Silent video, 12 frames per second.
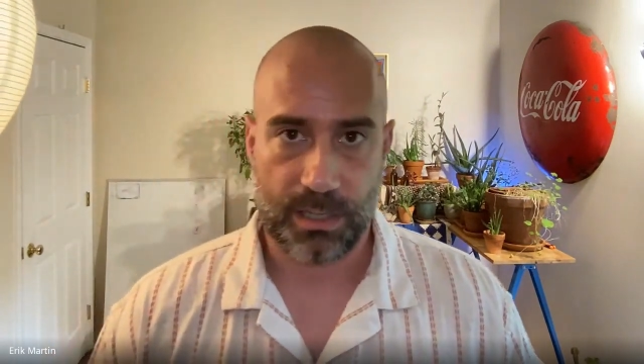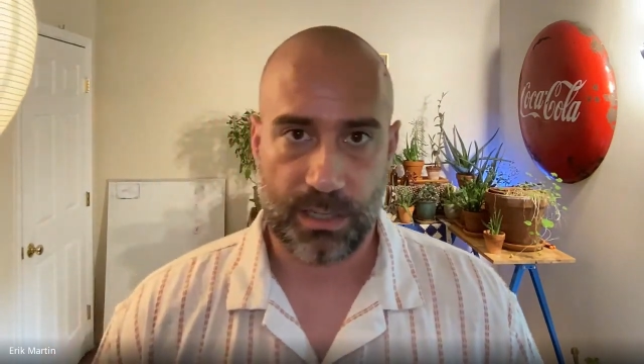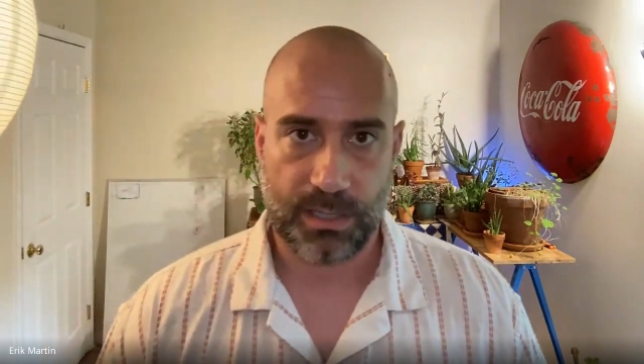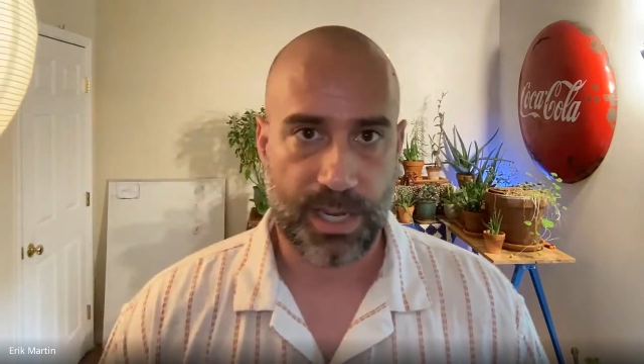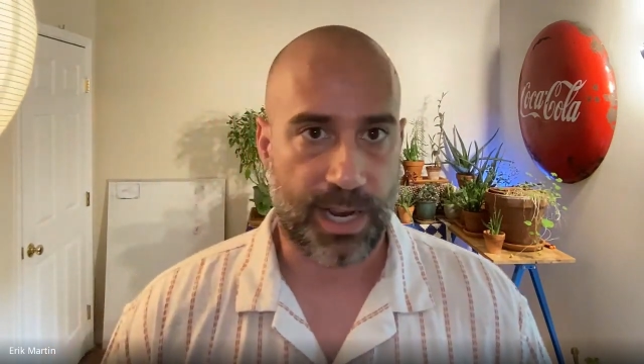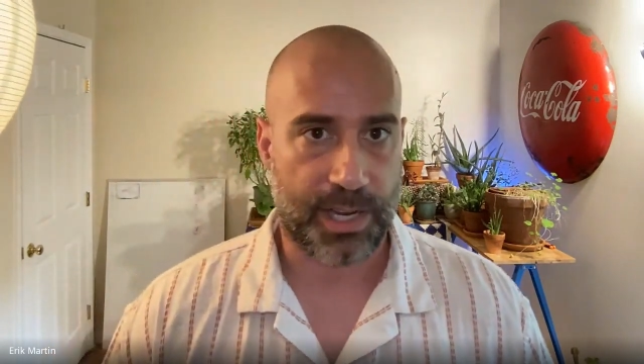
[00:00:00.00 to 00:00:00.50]

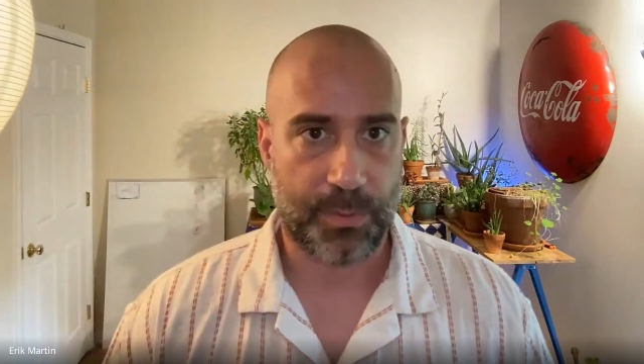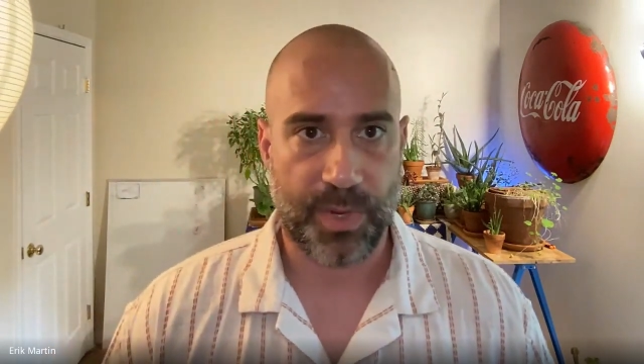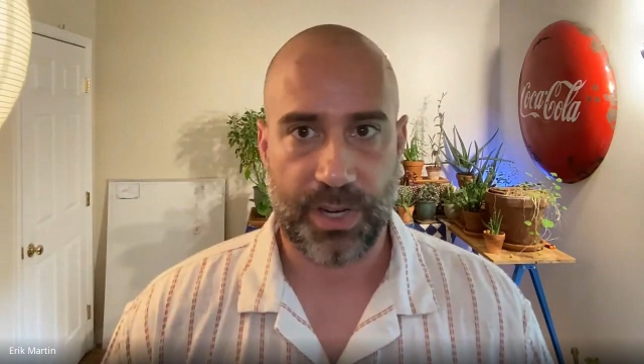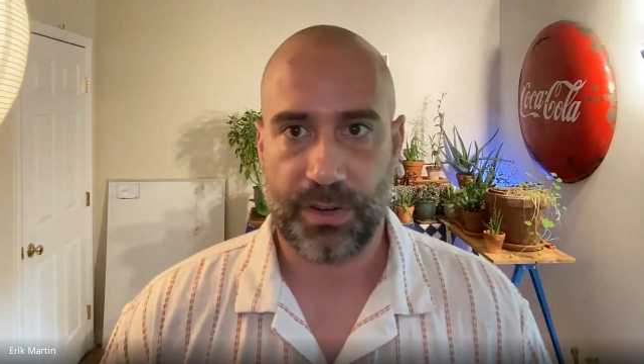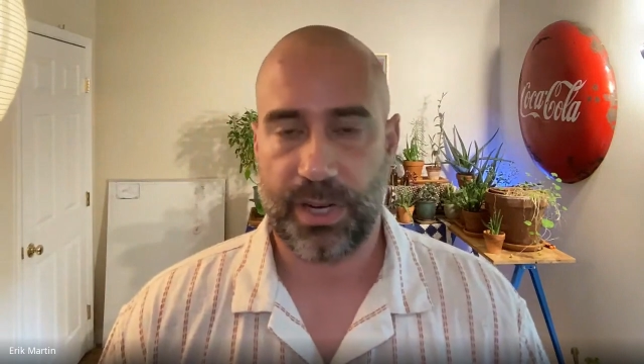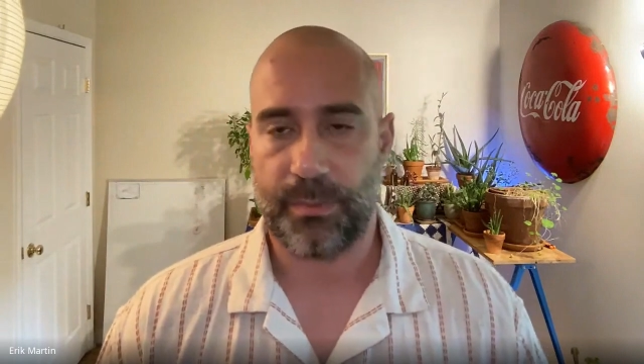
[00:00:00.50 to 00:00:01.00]

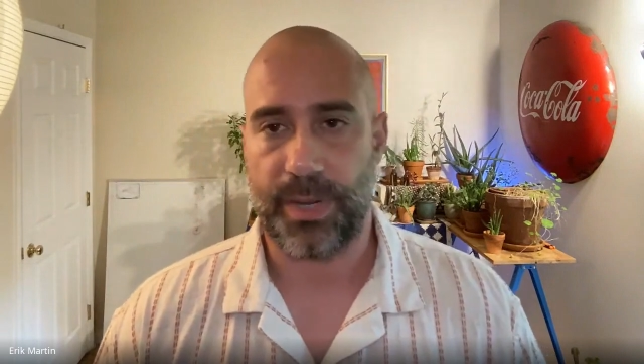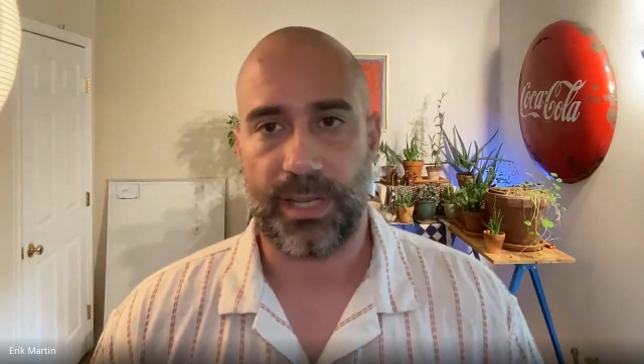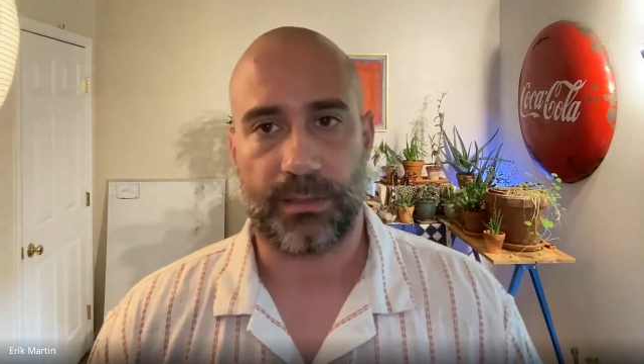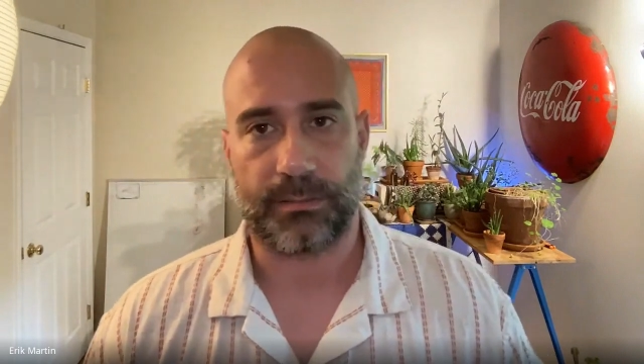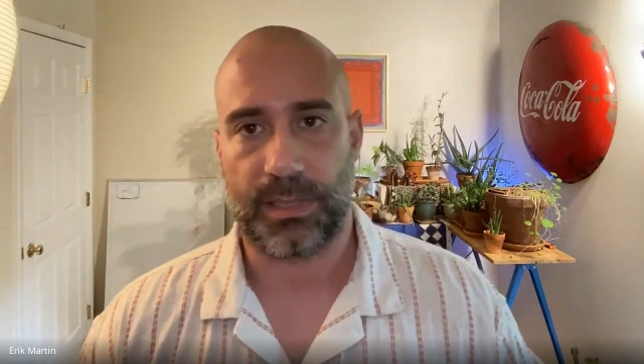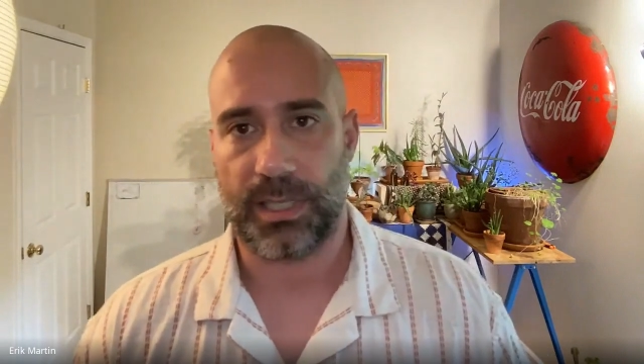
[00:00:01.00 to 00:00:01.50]
documentary
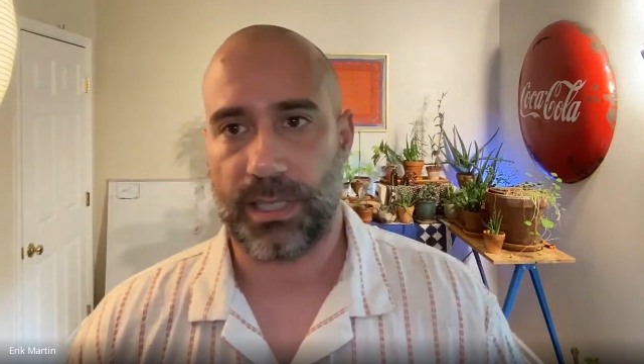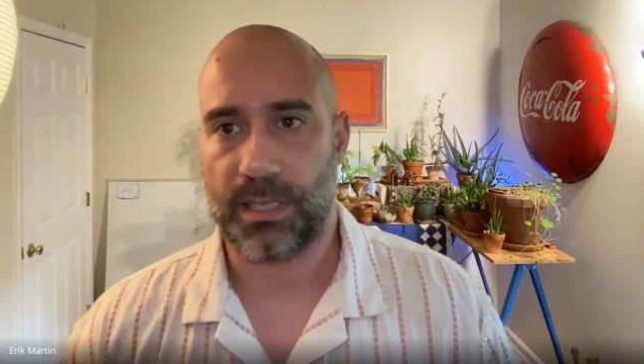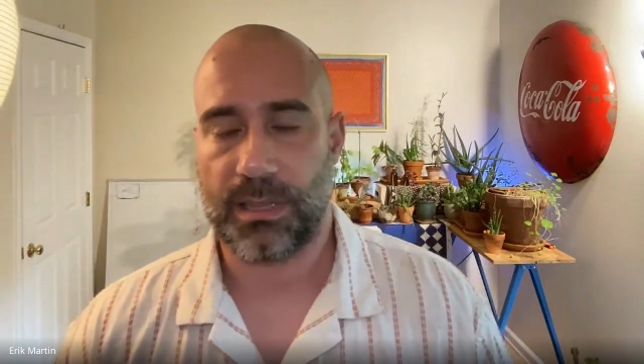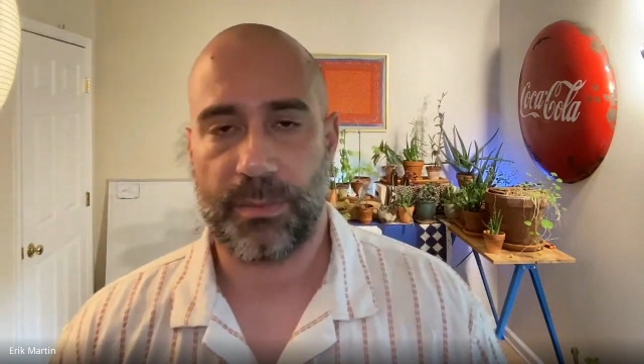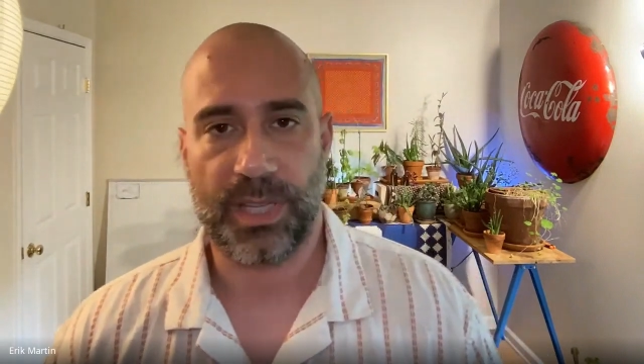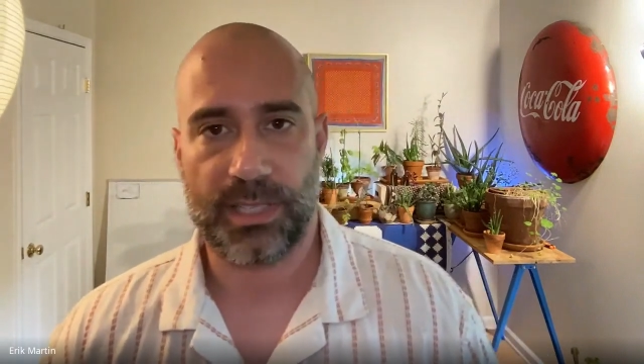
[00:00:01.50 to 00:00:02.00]
about
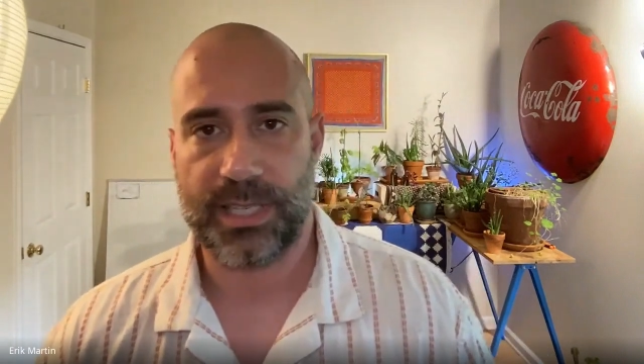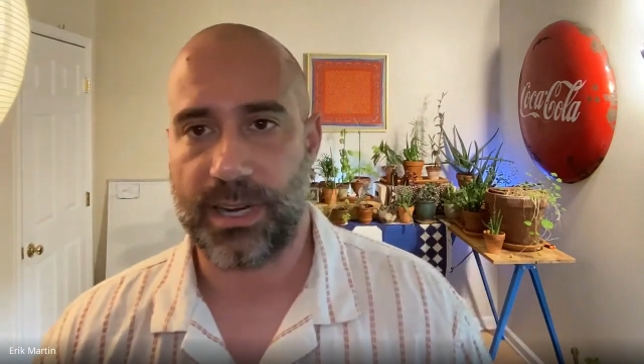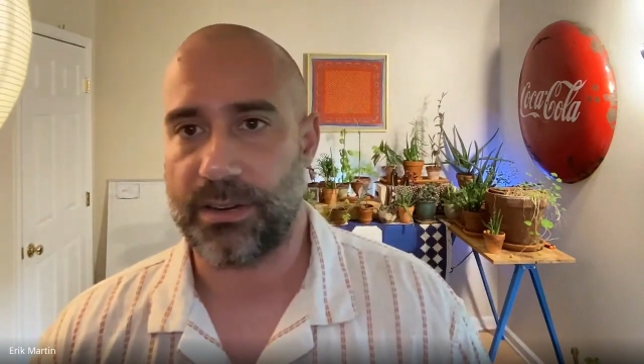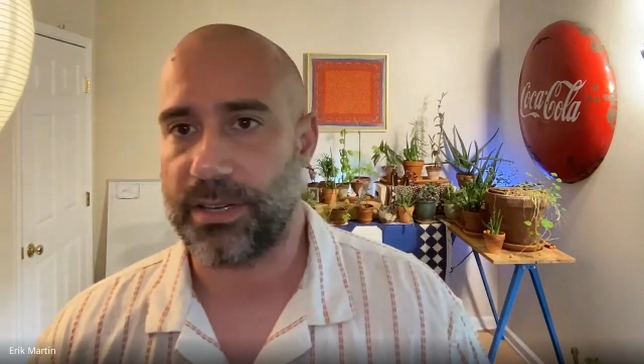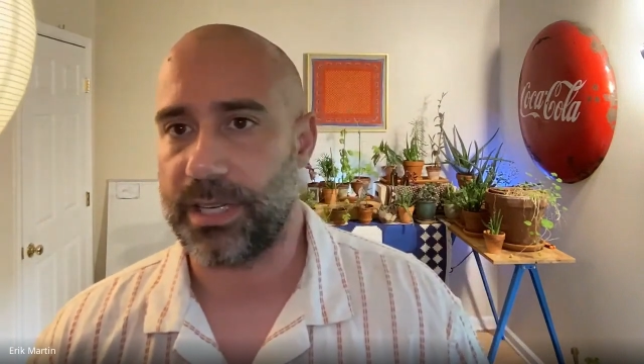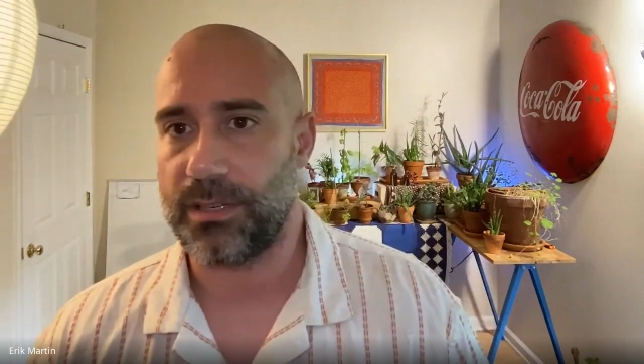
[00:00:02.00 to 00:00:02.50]
the
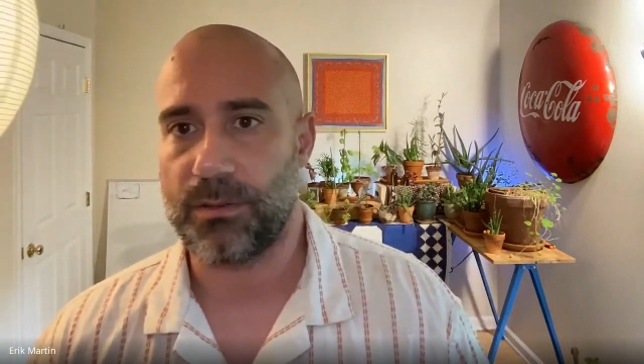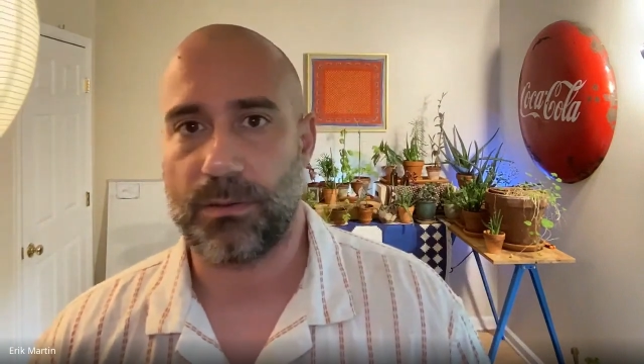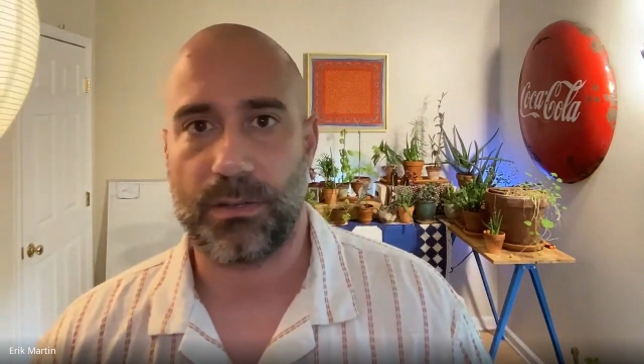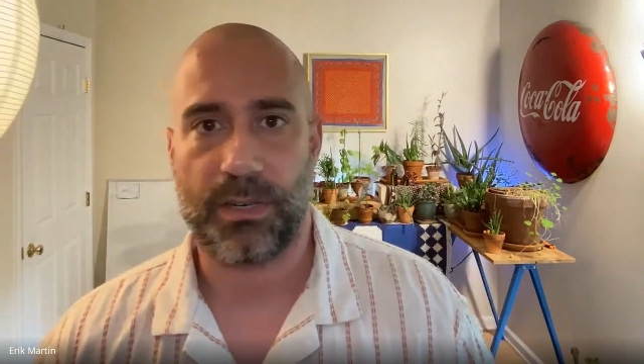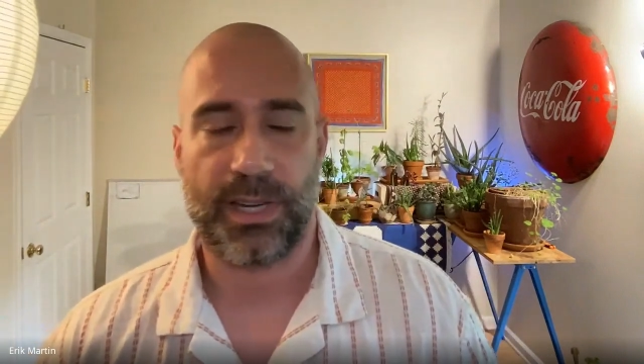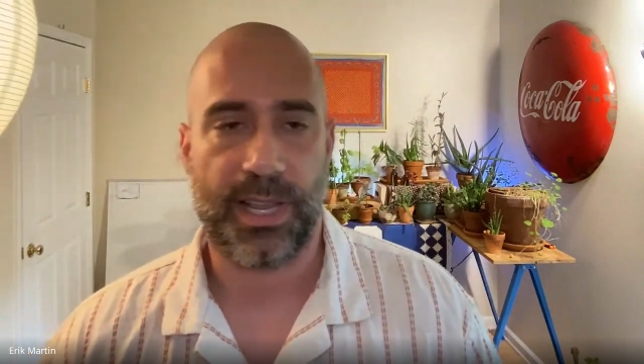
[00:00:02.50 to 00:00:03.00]
military
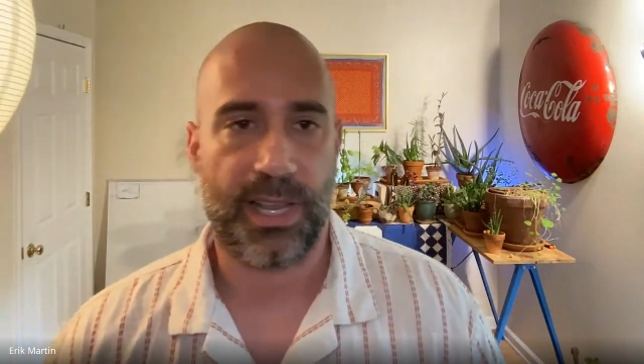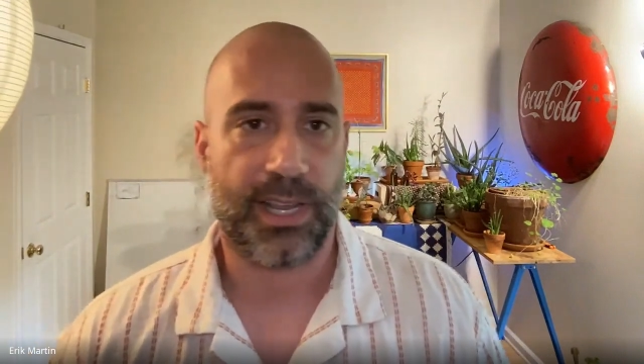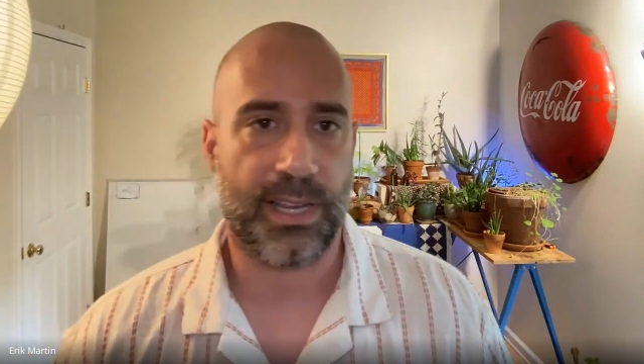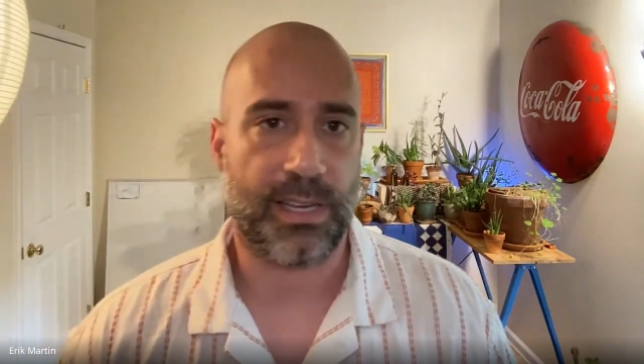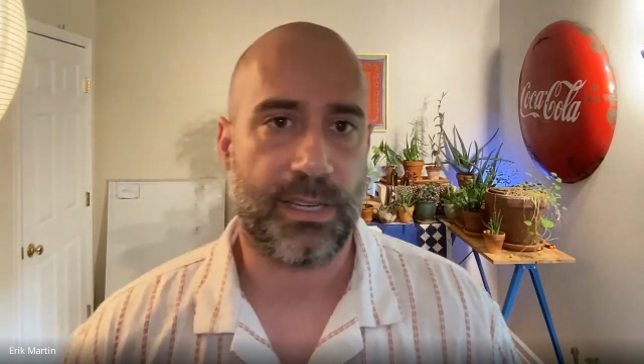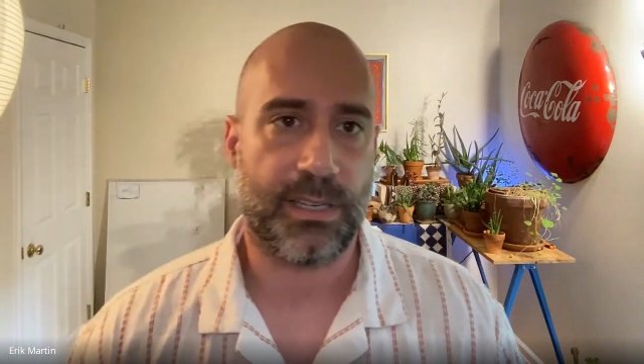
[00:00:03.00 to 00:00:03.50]
or
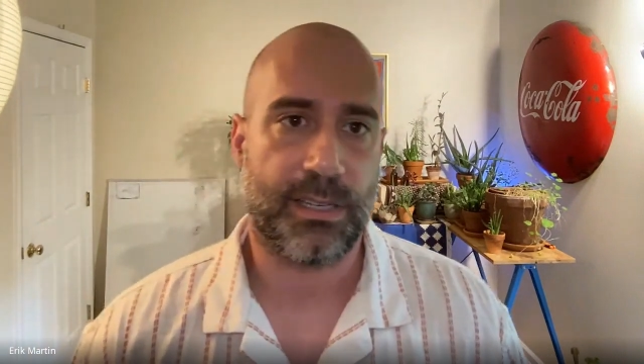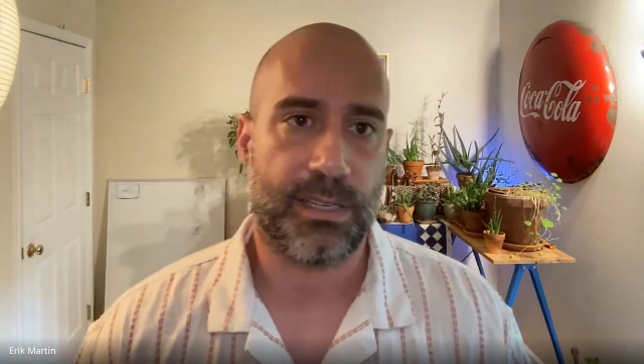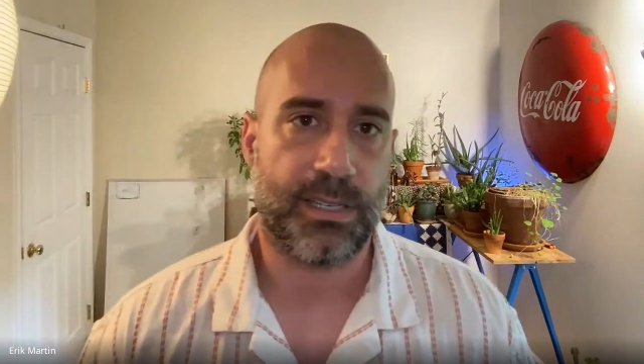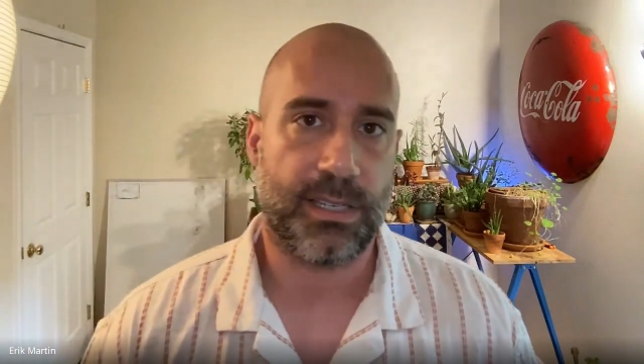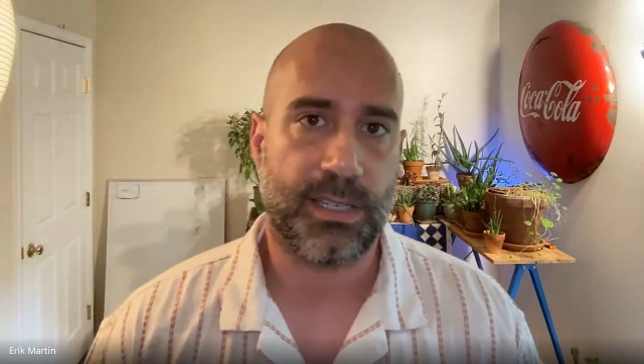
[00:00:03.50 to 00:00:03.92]
a